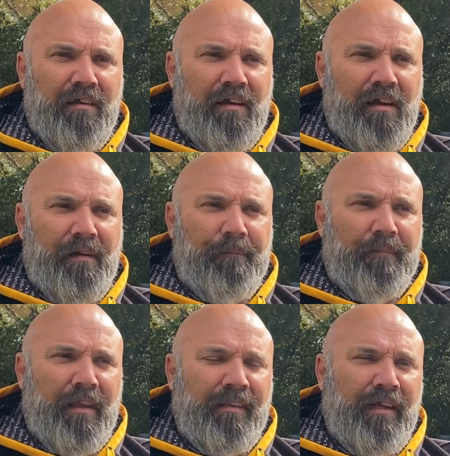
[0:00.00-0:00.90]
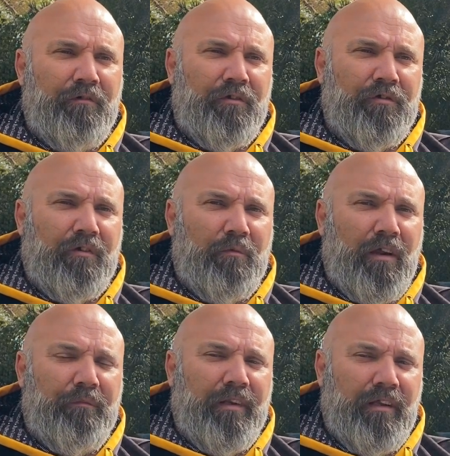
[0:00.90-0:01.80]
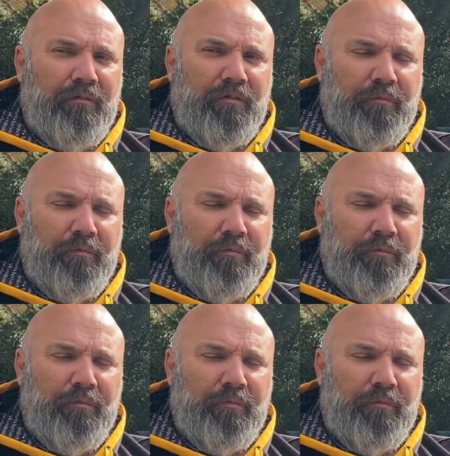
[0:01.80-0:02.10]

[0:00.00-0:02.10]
And that was sort of one thing that